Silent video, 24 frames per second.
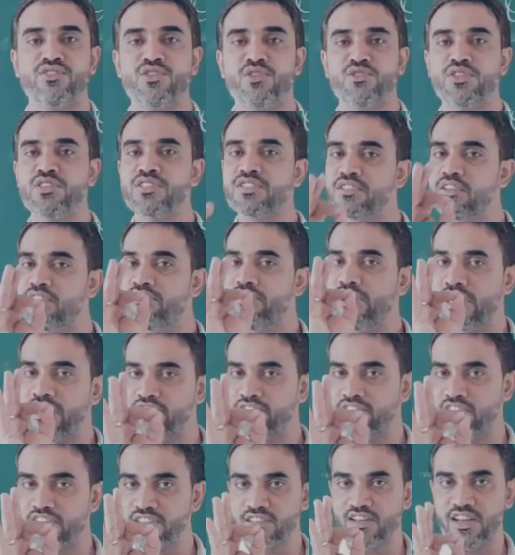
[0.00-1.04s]
So, this is the very
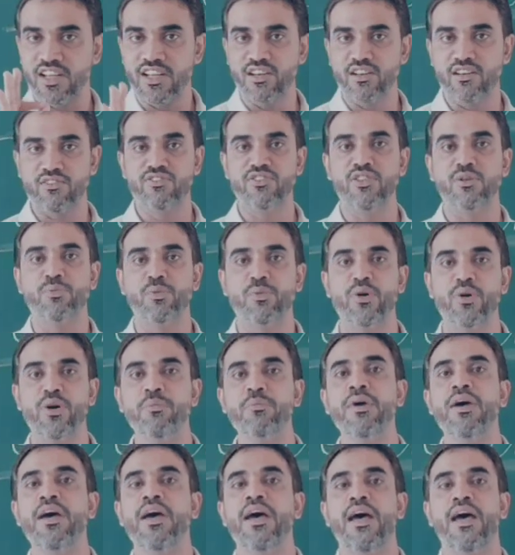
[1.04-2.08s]
first line of the
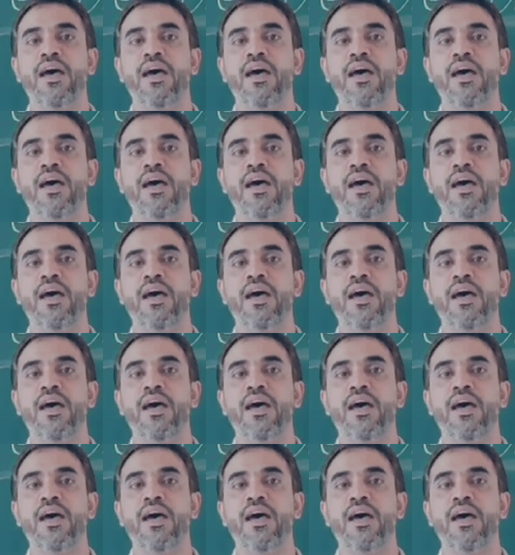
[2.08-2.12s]
poem,